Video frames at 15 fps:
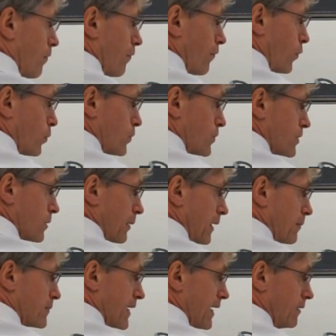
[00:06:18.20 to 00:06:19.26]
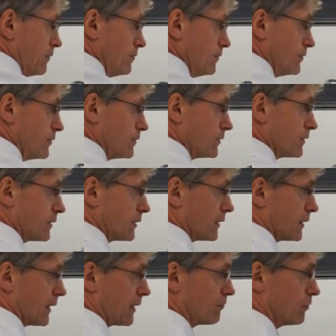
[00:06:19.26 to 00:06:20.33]
Force the beam down
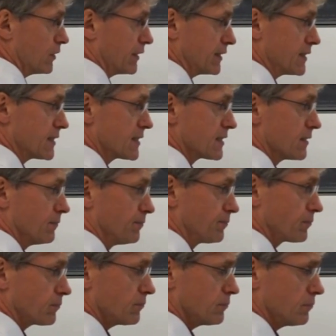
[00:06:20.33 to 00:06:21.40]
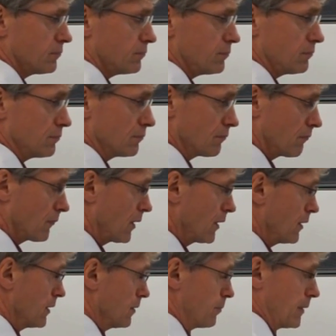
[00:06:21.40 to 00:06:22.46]
and release.
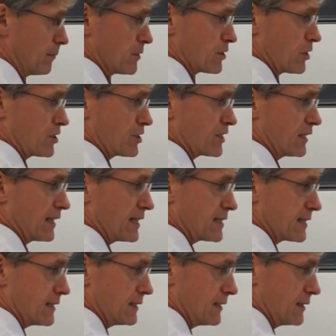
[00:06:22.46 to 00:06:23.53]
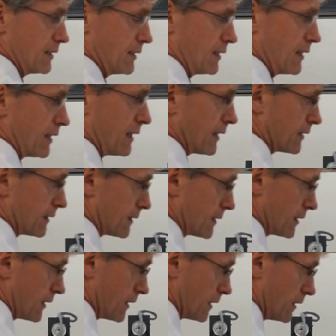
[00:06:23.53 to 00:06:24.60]
The beam is oscillating and
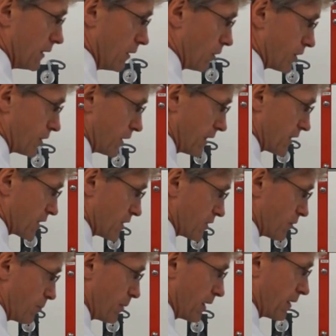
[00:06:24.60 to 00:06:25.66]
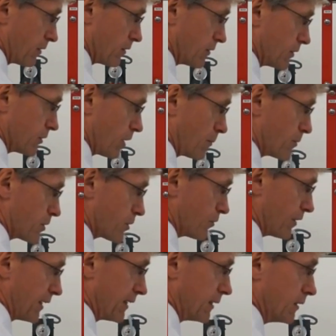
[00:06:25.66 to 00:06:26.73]
the oscillations appear on the top
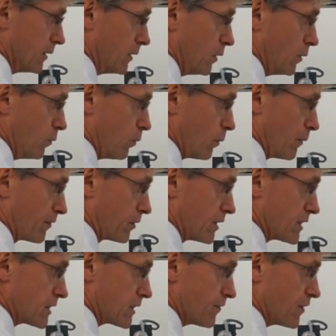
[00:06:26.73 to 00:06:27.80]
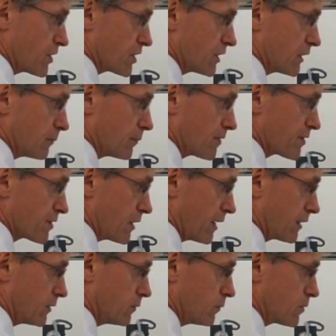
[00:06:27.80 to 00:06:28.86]
screen. We've got a sufficient number of
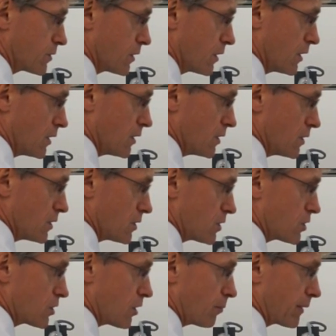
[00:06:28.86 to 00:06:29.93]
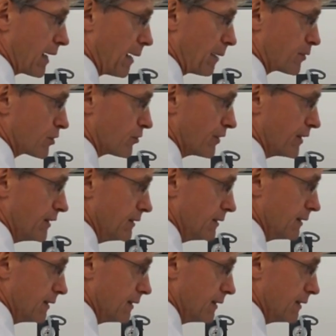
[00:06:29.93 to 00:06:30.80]
cycles, stop capturing,